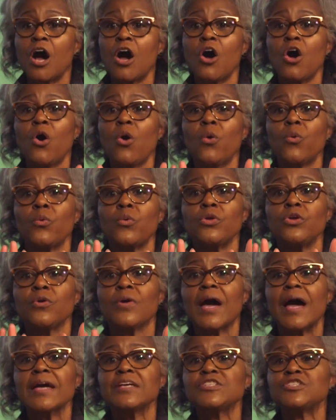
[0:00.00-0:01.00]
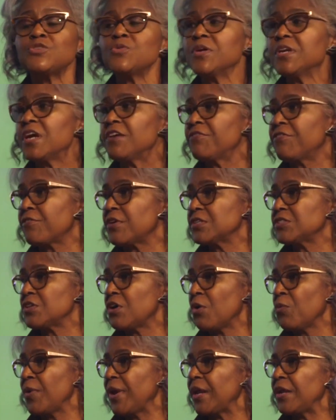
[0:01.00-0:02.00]
oh, you guys do enough for us
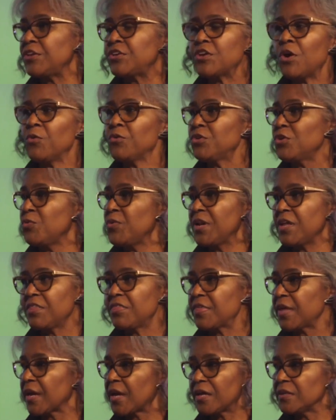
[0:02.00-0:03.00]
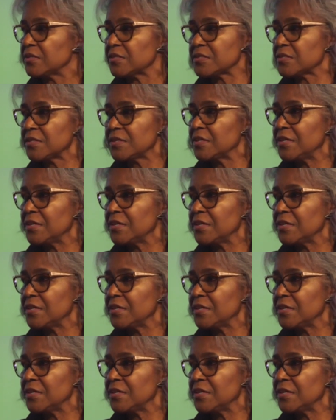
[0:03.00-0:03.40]
already. Don't do anything else.